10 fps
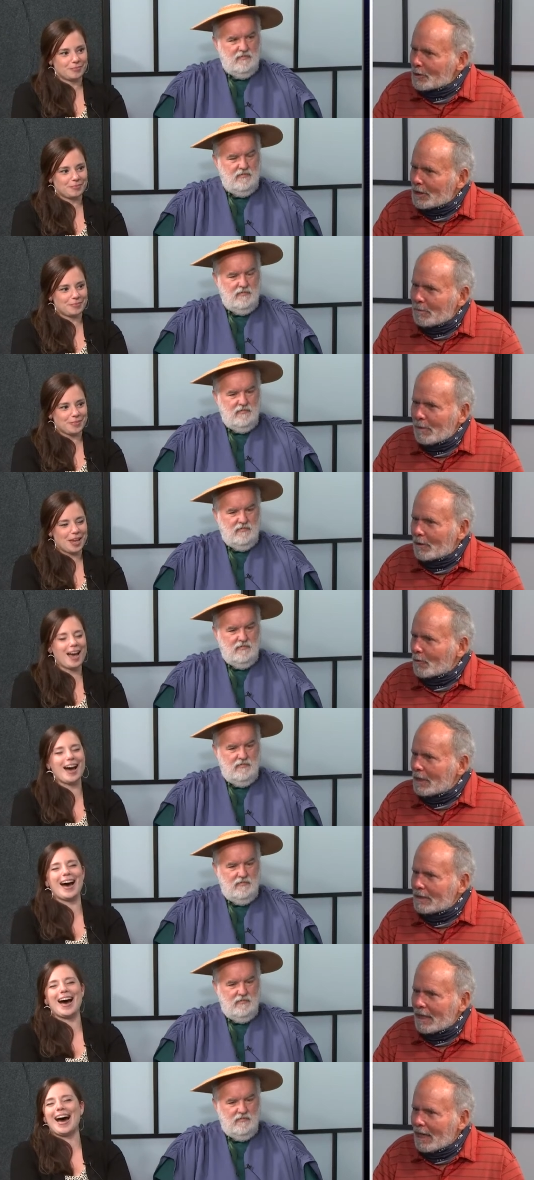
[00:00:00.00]
Speaker 1: or any
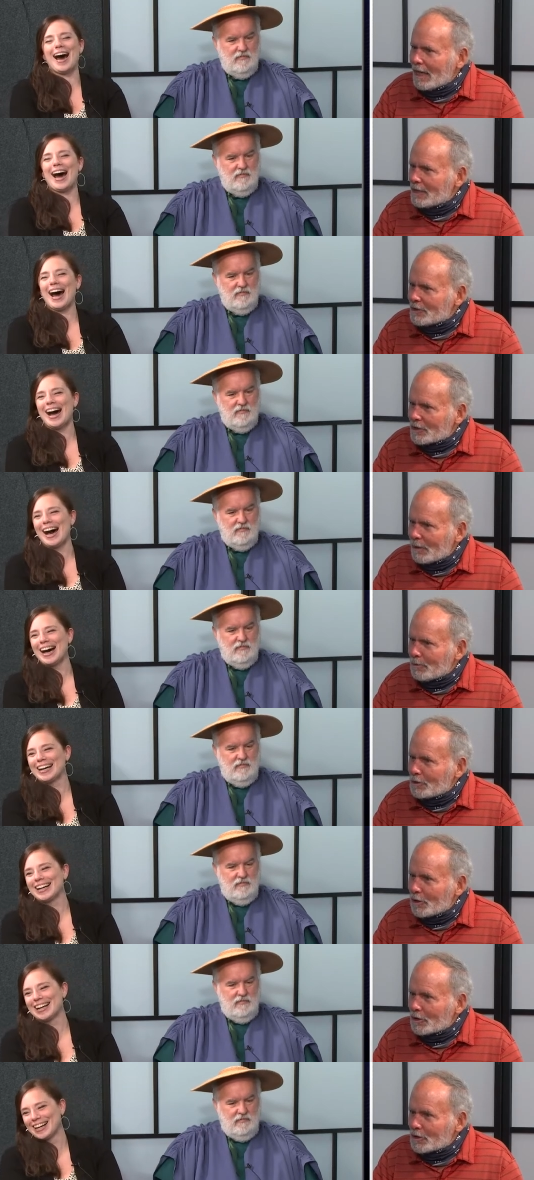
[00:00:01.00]
great lines? I'm
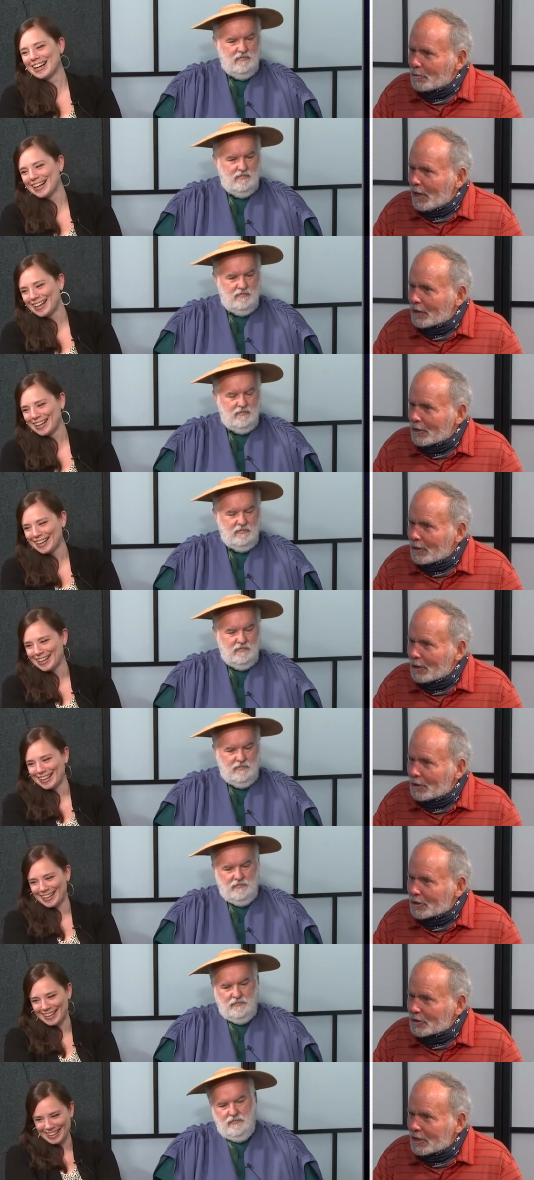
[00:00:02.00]
putting you on the spot here. You didn't
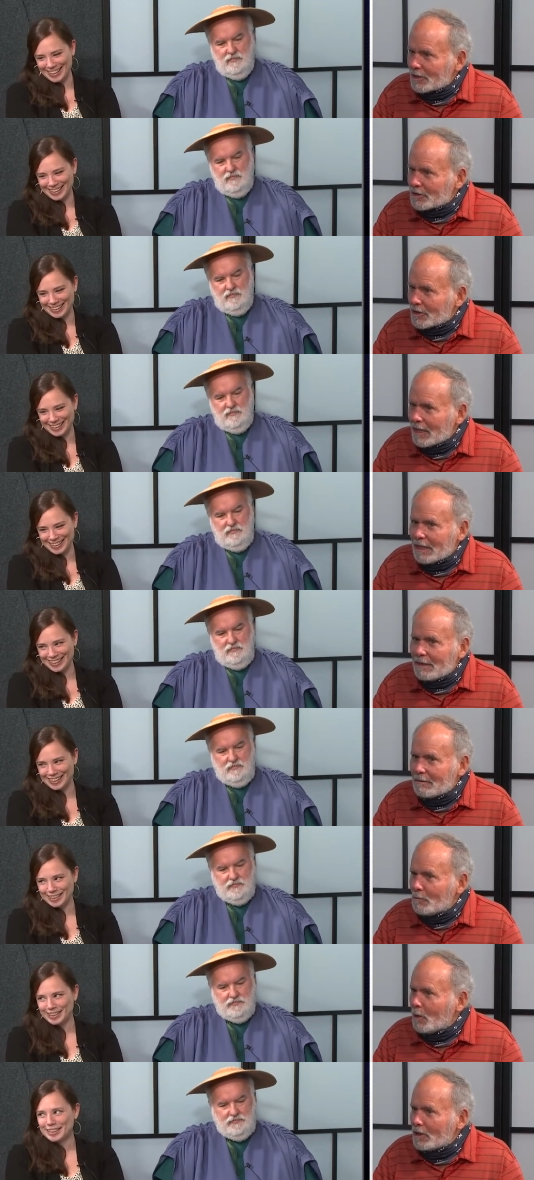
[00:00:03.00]
know I was going to say this to you.
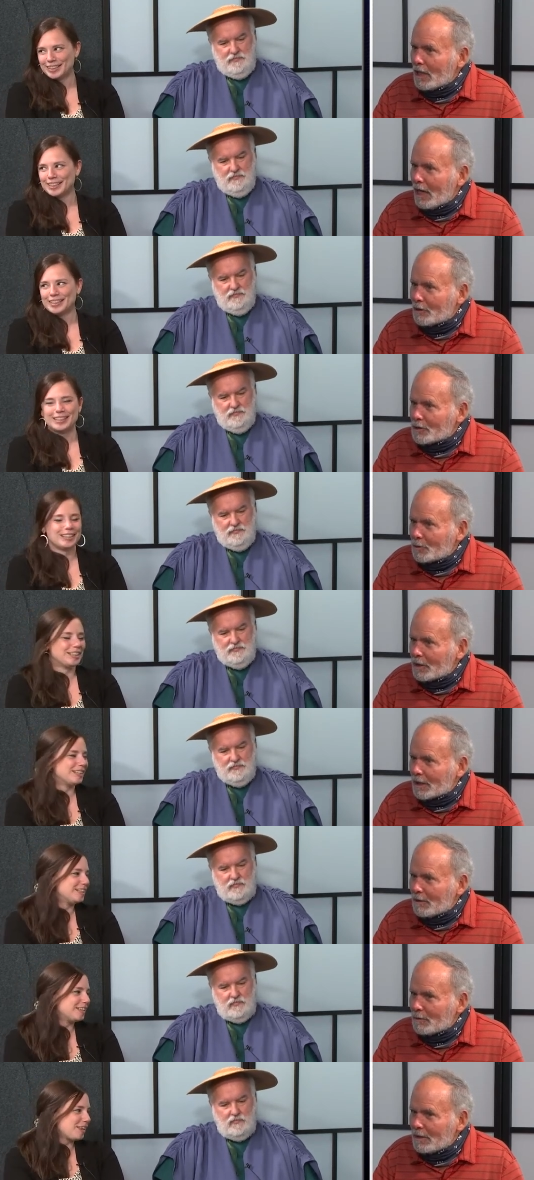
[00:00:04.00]
Any one-liners you
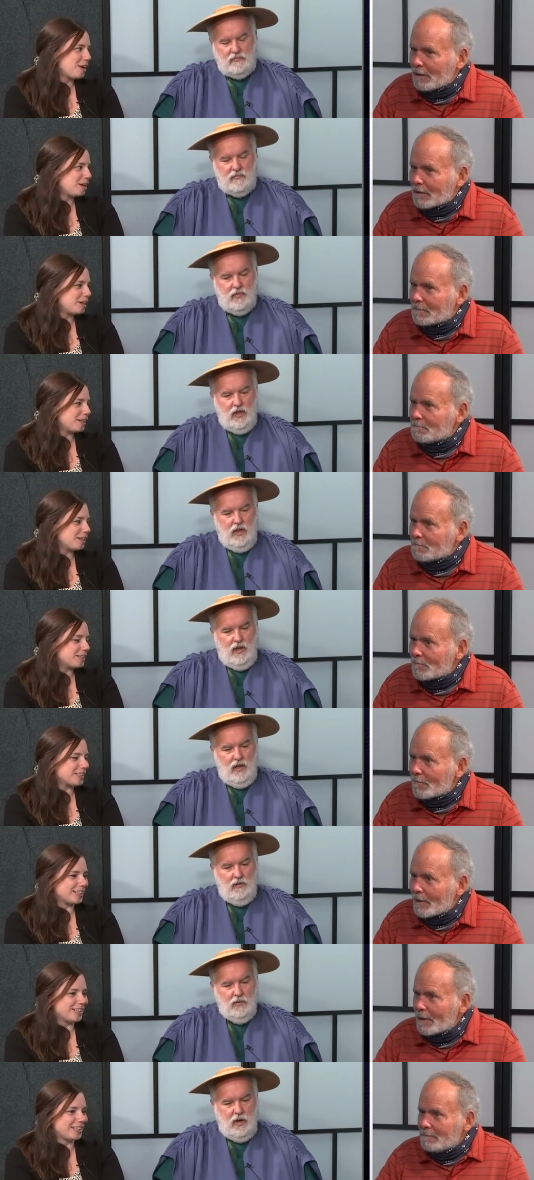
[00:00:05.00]
want to give me? Or?
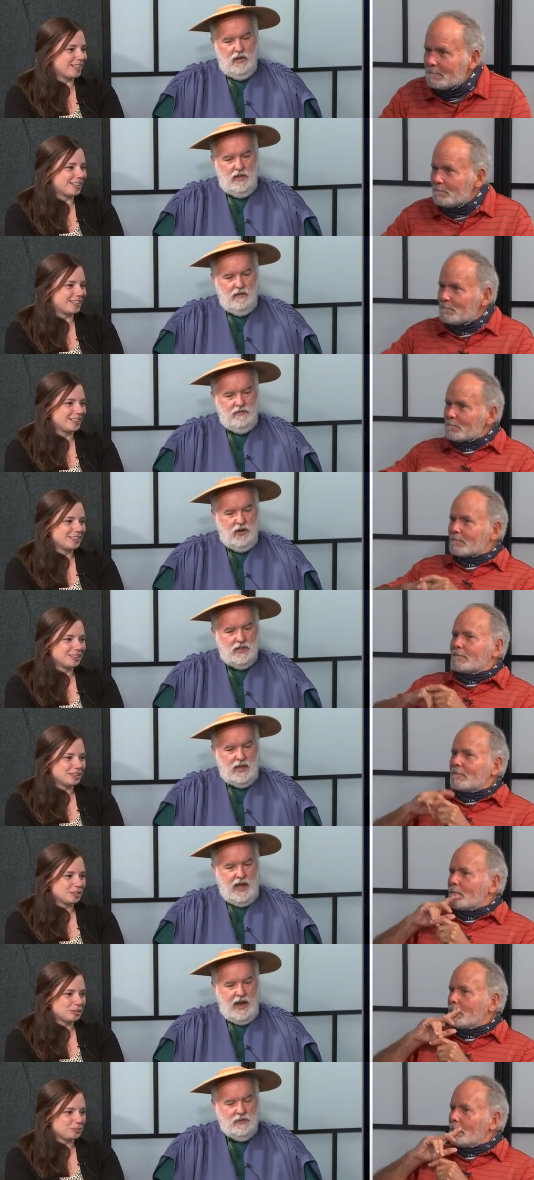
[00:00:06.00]
Speaker 2: Well, in the
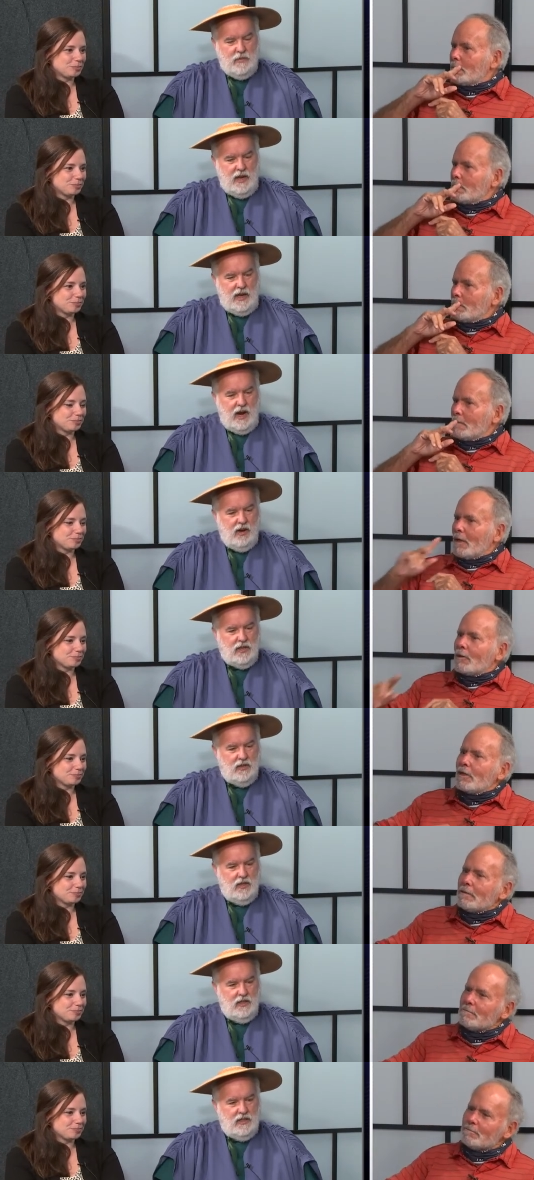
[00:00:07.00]
first act, my
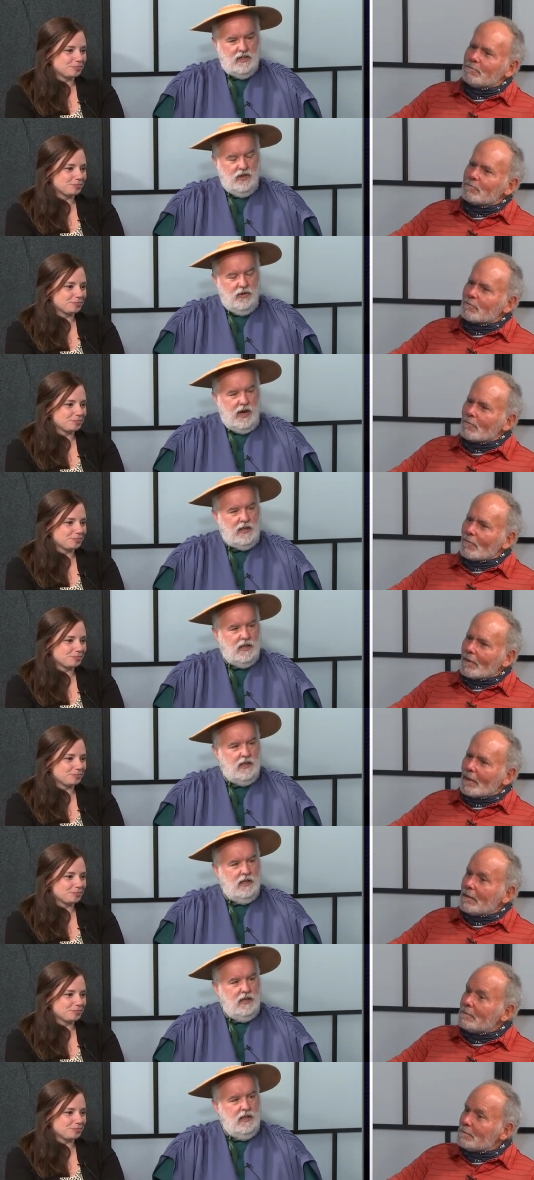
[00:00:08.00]
character is
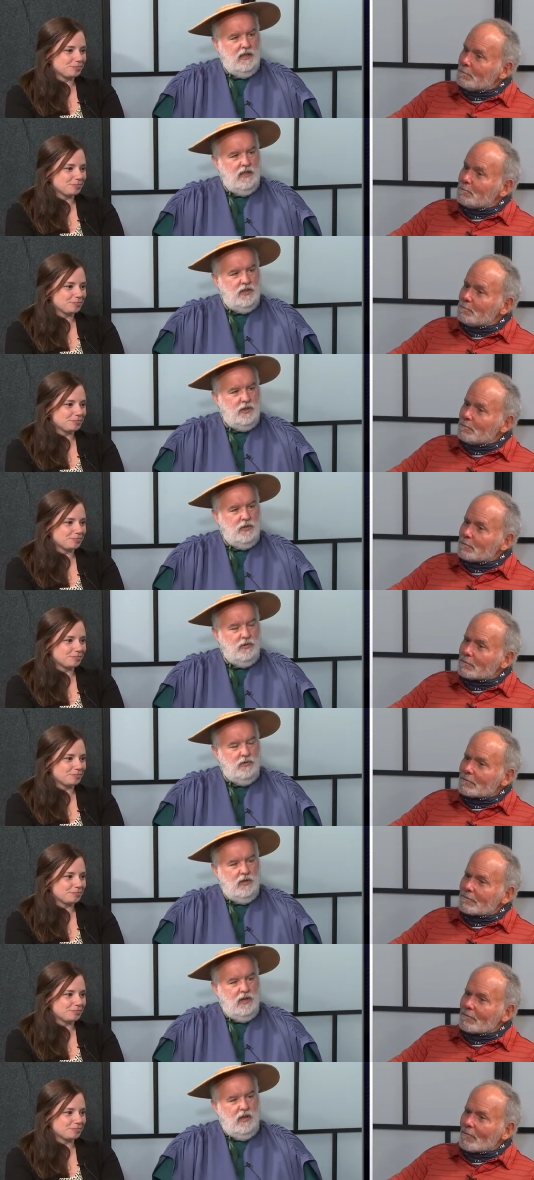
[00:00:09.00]
directed
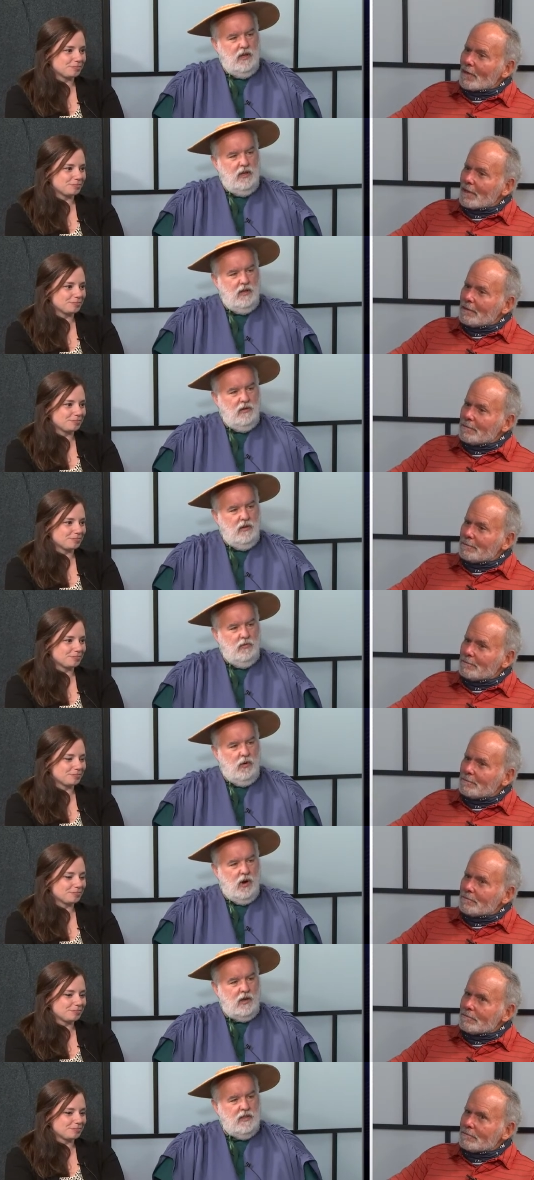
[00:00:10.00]
to
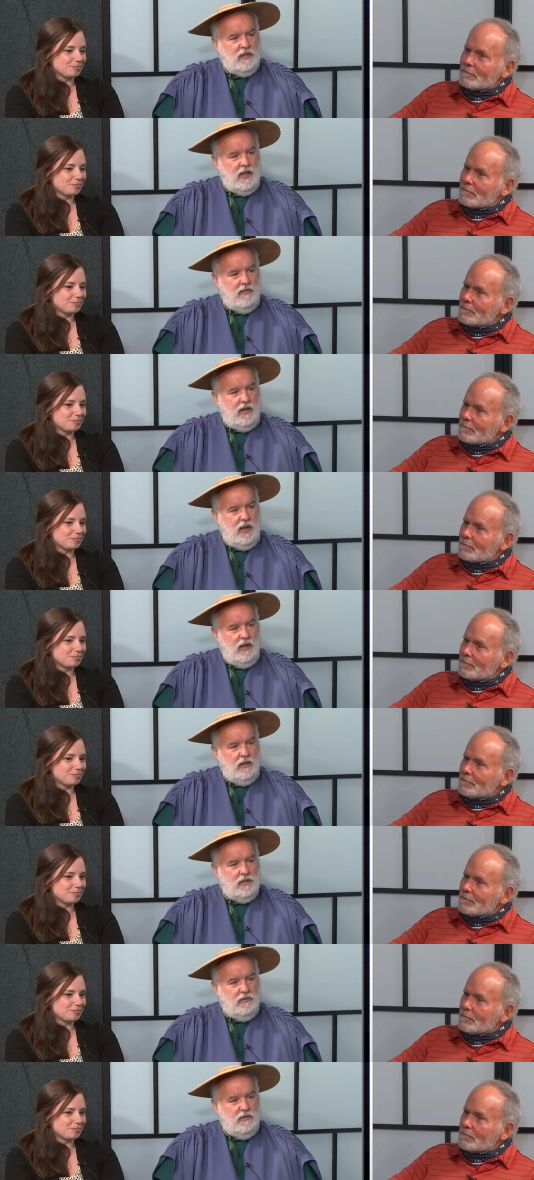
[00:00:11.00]
walk the 7 hills